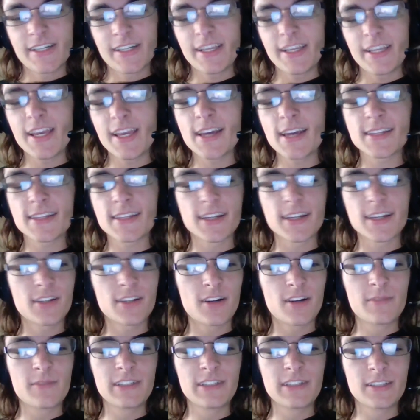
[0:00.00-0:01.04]
yes, I
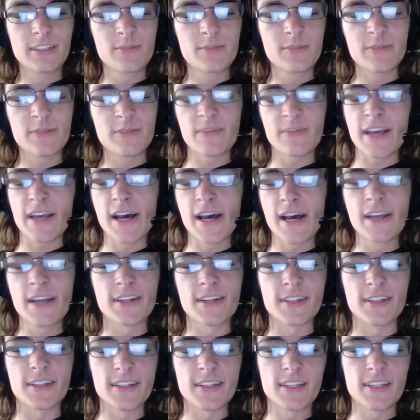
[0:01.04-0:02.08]
know I'm a little bit behind
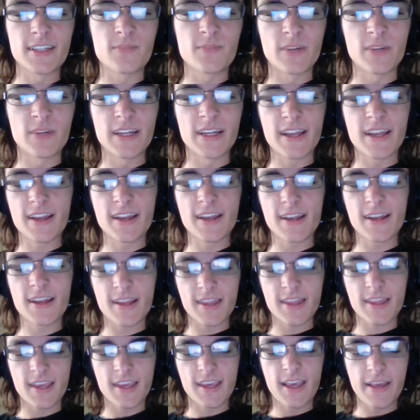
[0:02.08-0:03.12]
on this, but
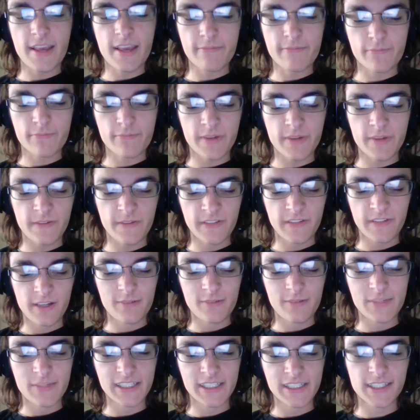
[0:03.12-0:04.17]
the
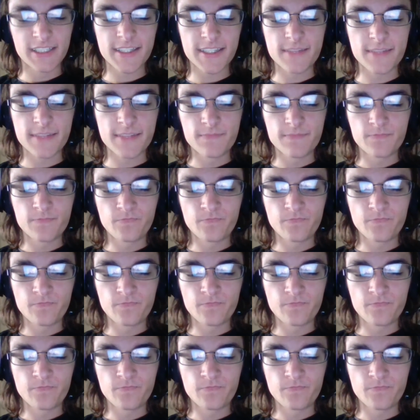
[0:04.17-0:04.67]
Buffalo Bills